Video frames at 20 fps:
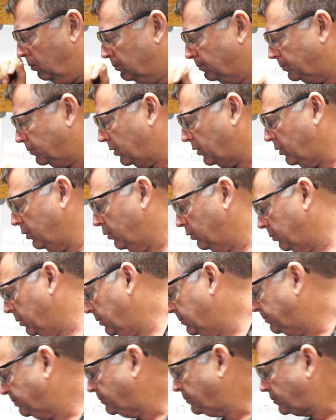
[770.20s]
excuse me,
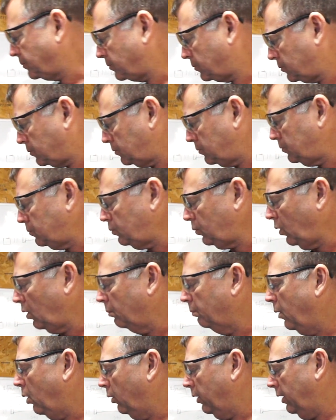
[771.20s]

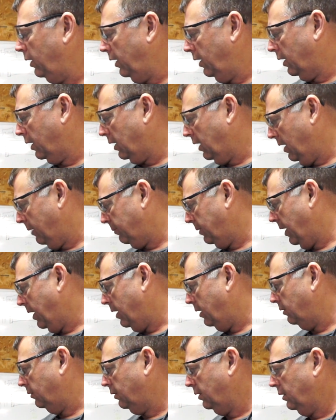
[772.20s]
bolted in, clamped
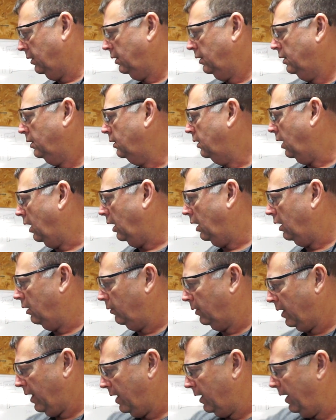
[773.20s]
down.
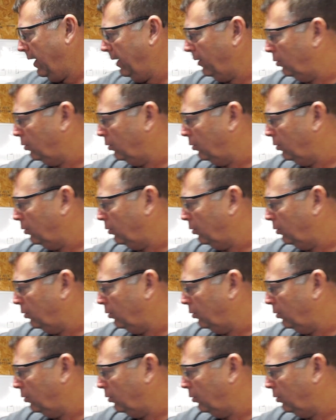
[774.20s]
We got an